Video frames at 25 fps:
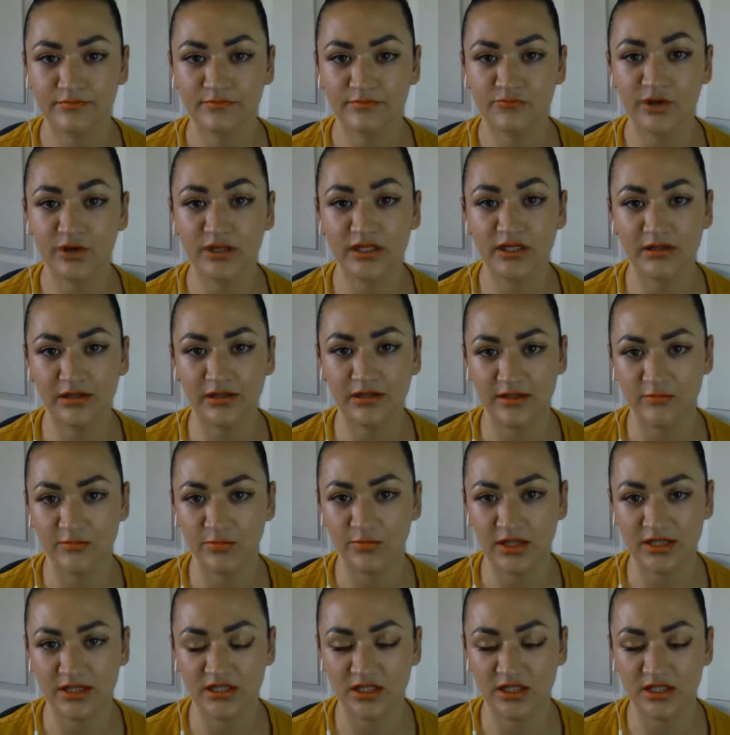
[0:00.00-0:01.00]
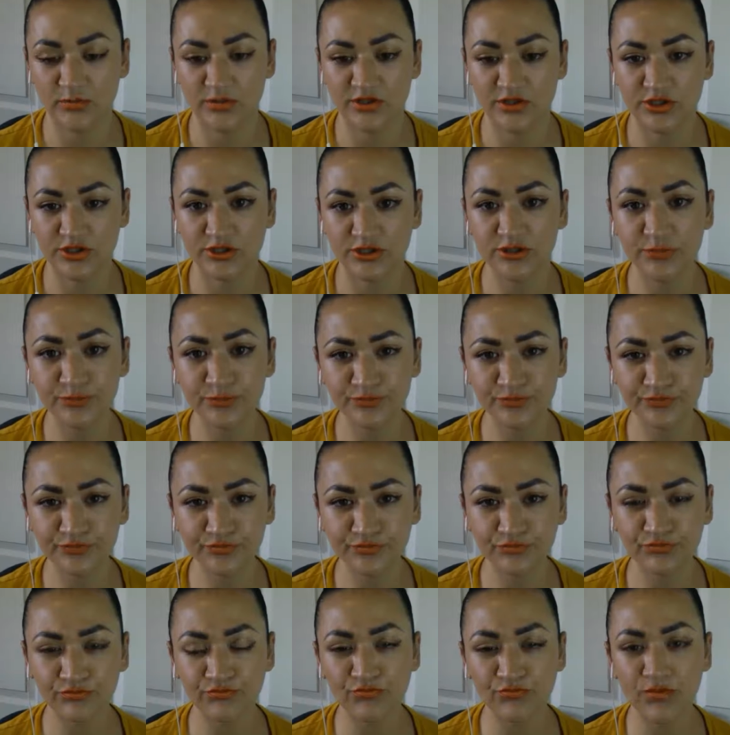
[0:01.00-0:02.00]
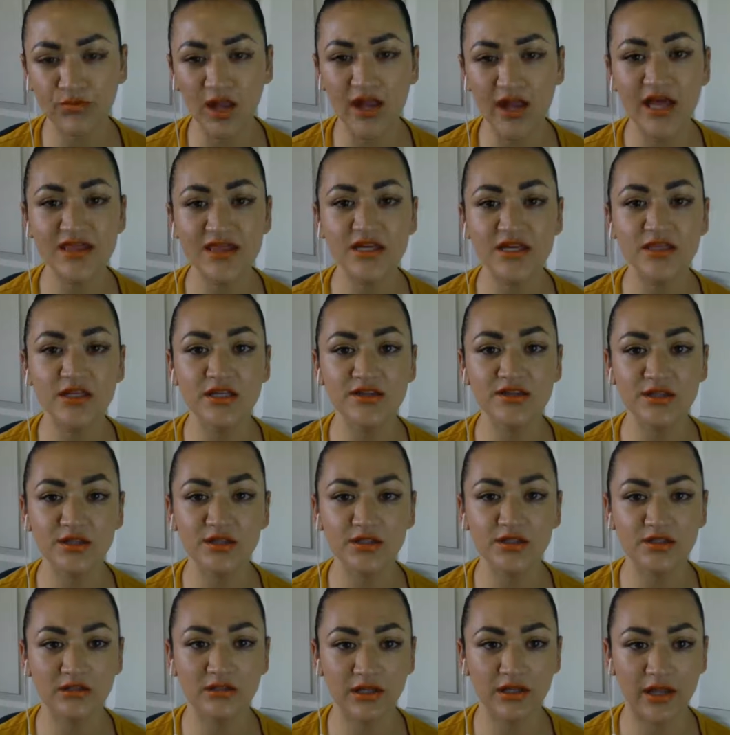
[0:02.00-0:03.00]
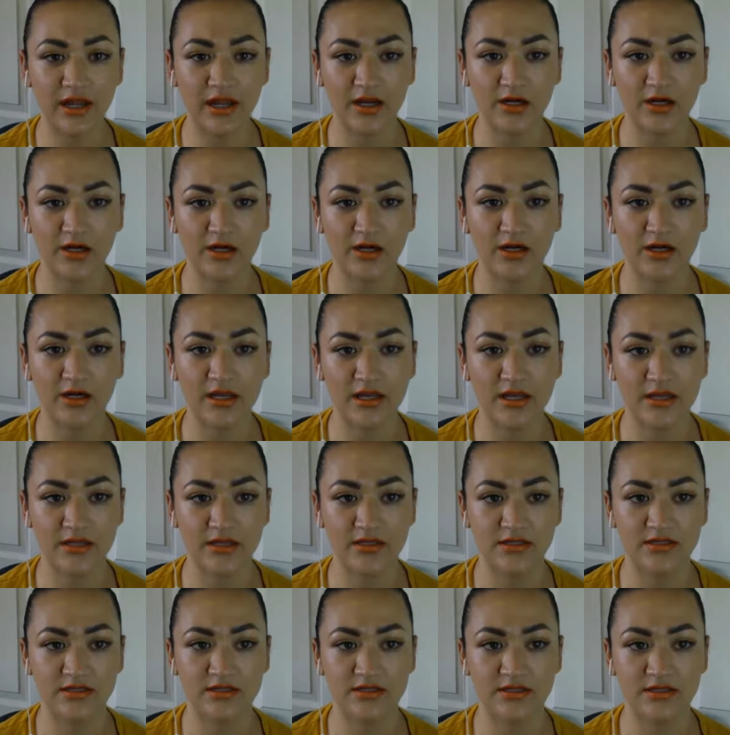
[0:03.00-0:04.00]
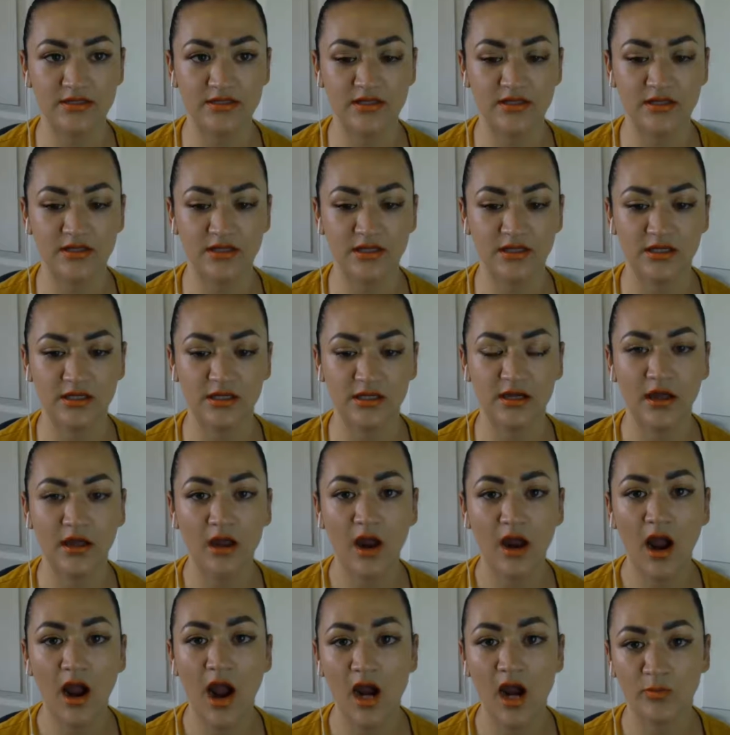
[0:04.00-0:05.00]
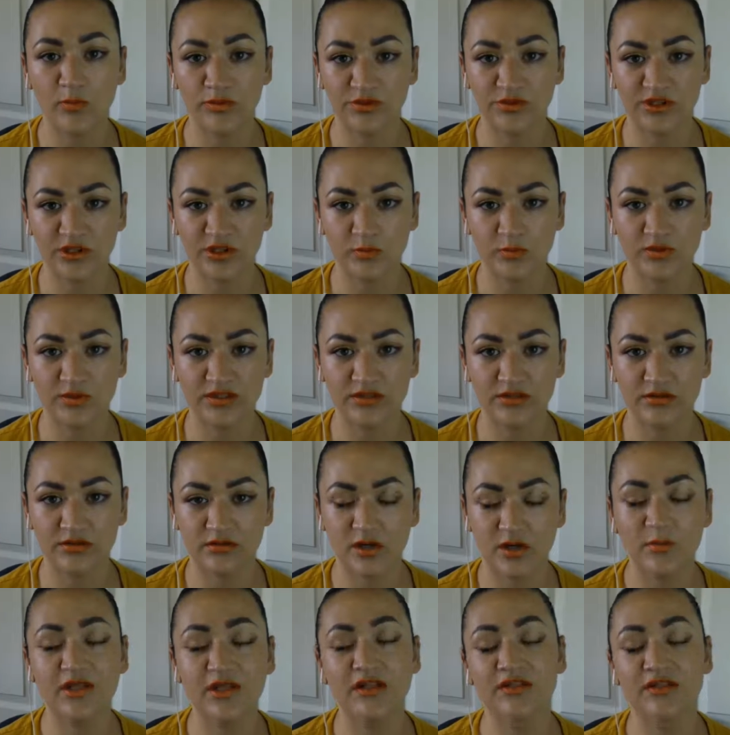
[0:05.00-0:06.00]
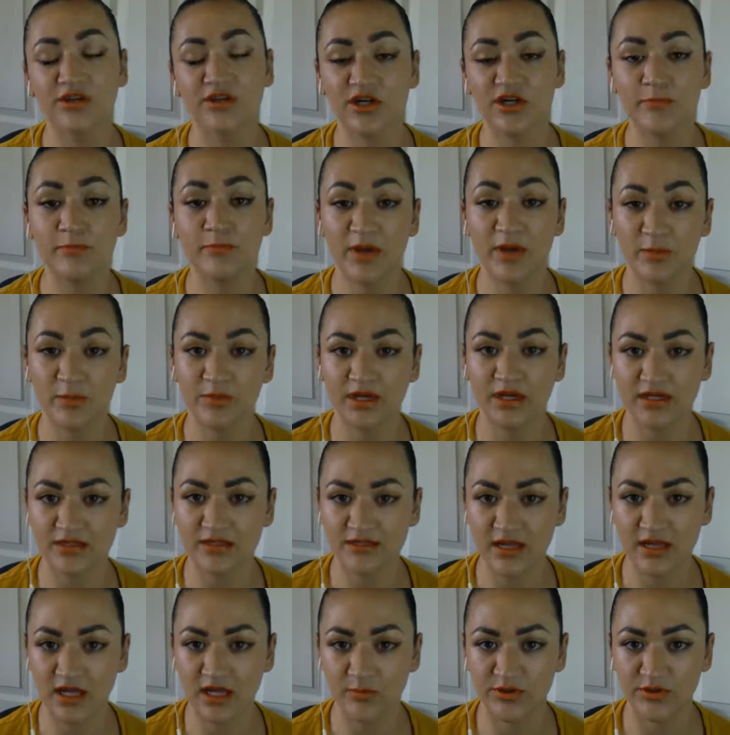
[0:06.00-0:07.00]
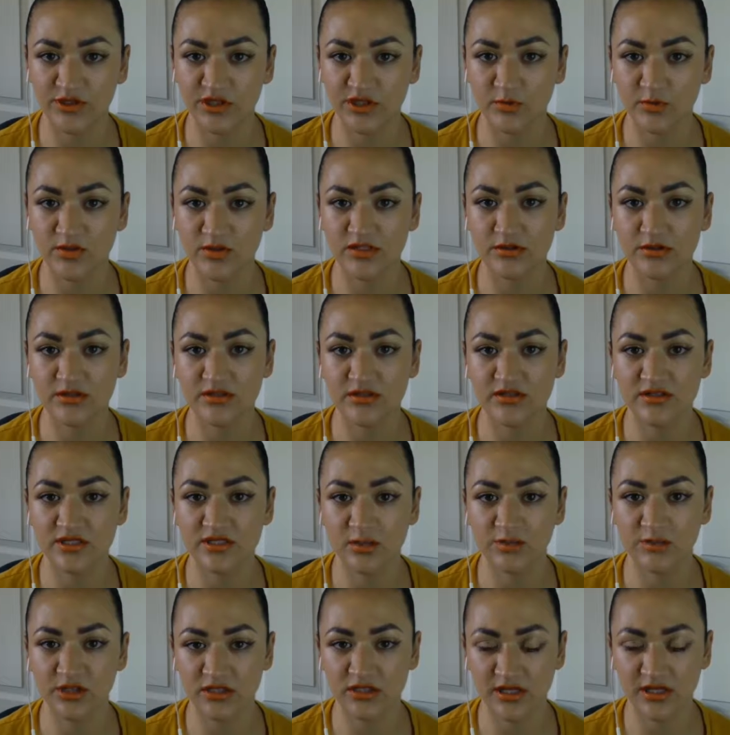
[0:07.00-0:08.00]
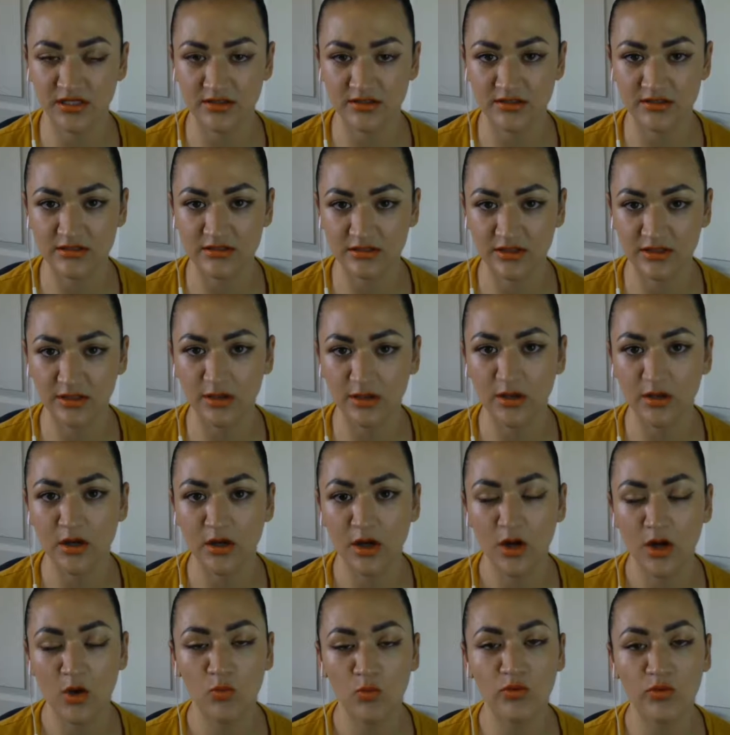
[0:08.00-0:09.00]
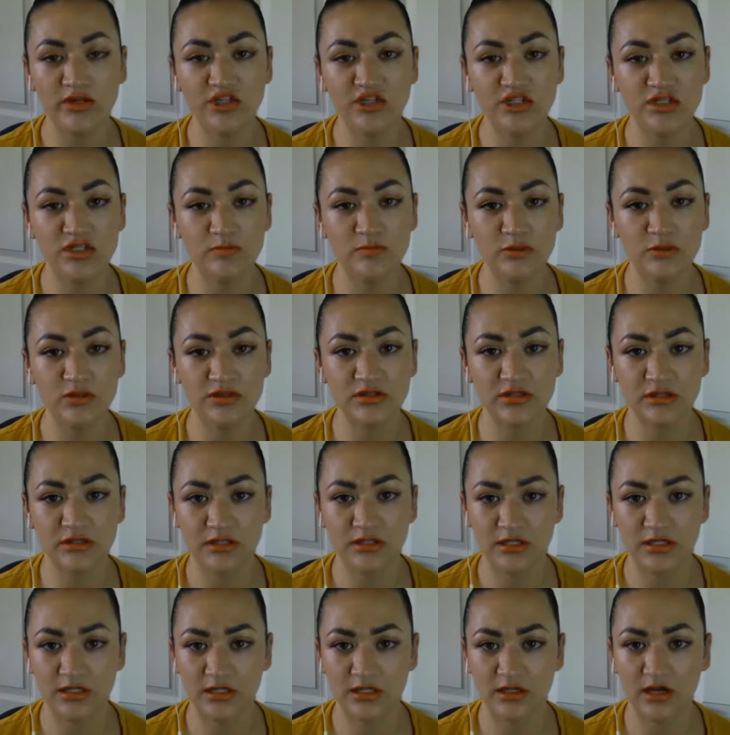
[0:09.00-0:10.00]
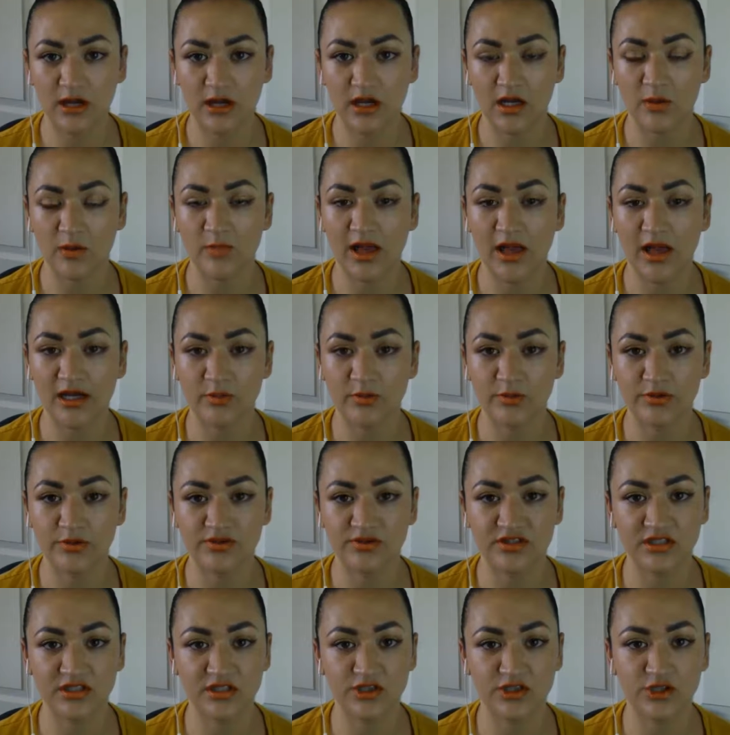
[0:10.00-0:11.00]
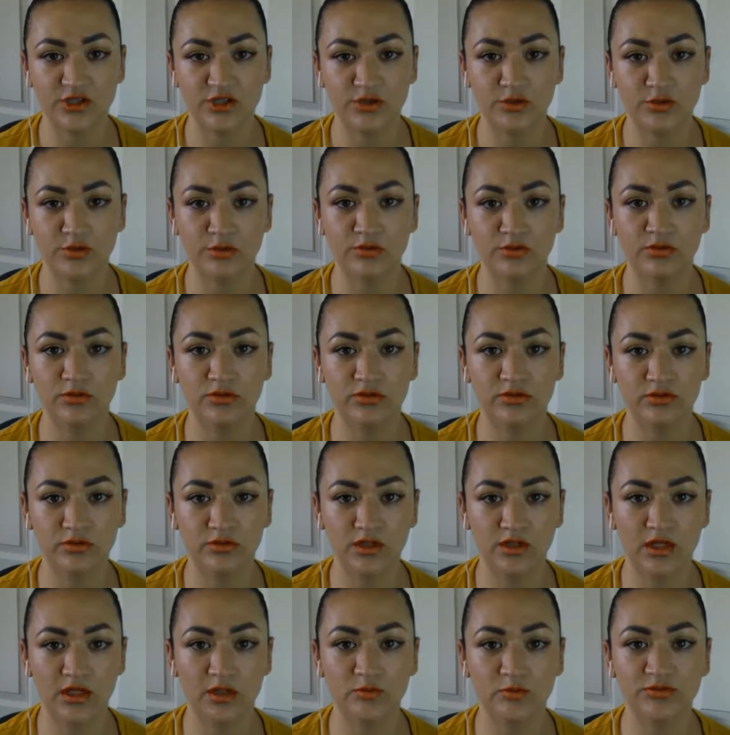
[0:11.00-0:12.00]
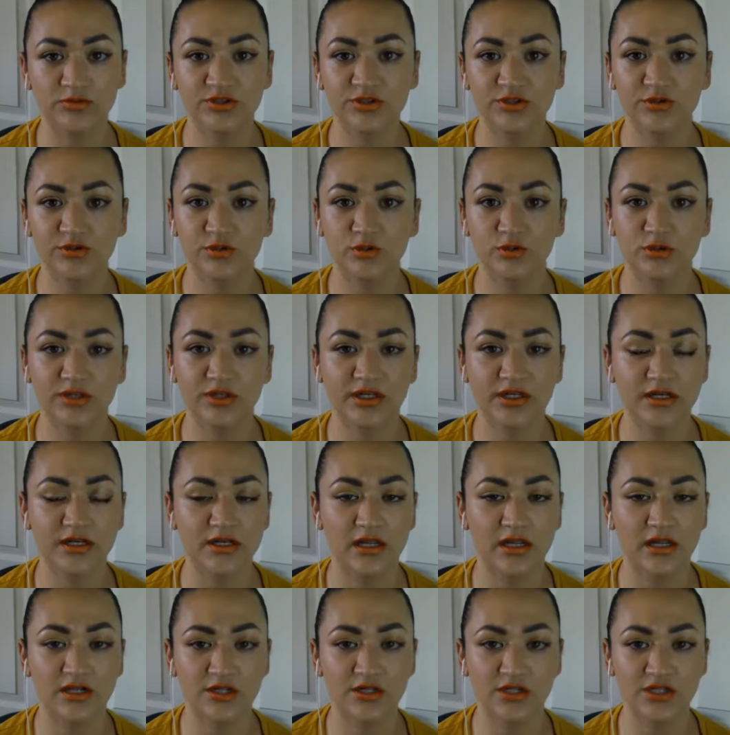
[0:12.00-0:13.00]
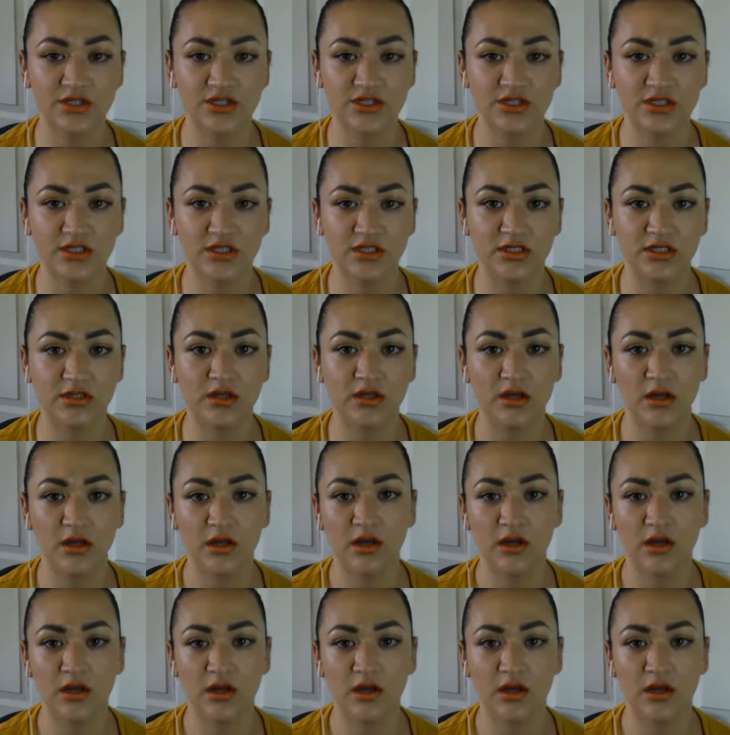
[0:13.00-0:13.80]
regulate body temperatures. And then the third layer is the hypodermis. The third membrane is the hypodermis, or the subcutaneous layer, which is mostly adipose tissue storing energy,